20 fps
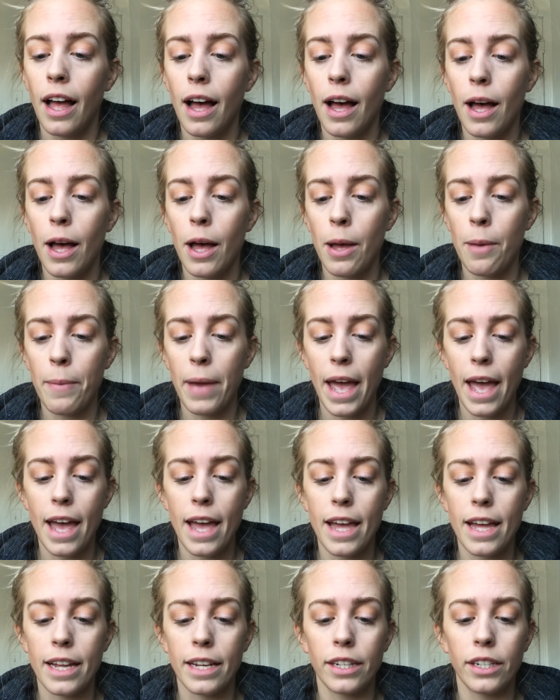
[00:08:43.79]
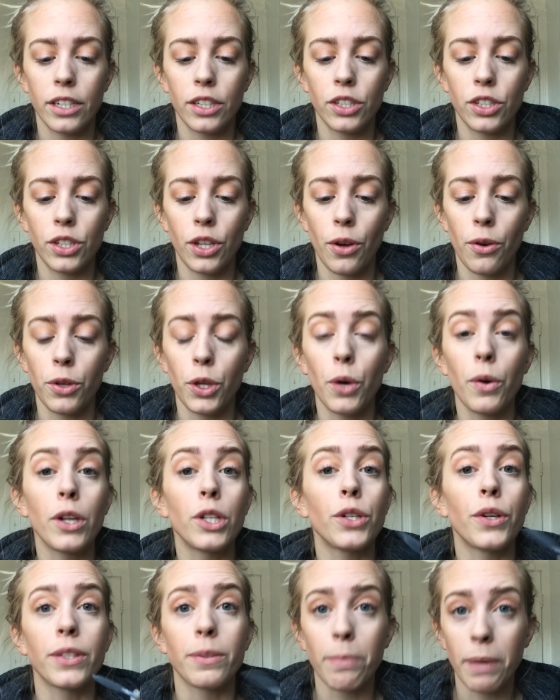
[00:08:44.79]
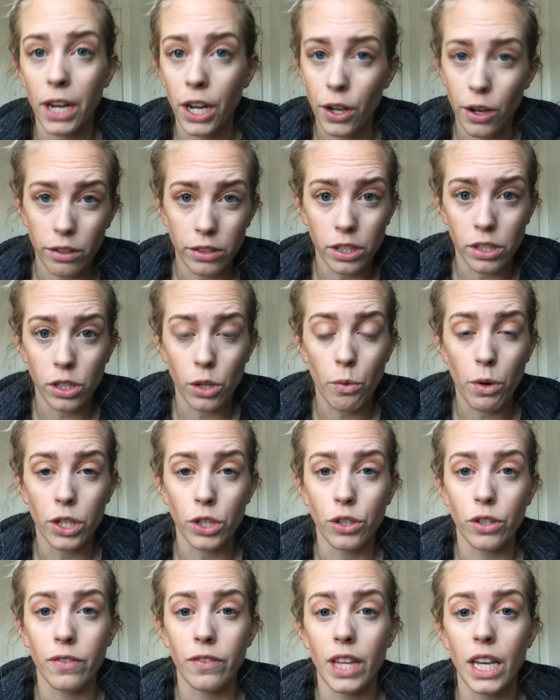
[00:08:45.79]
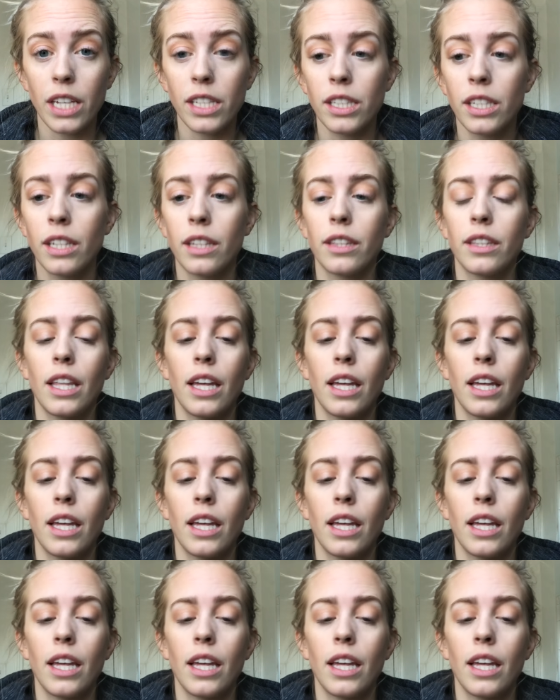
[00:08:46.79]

And so you can do as many coats as you want to of this.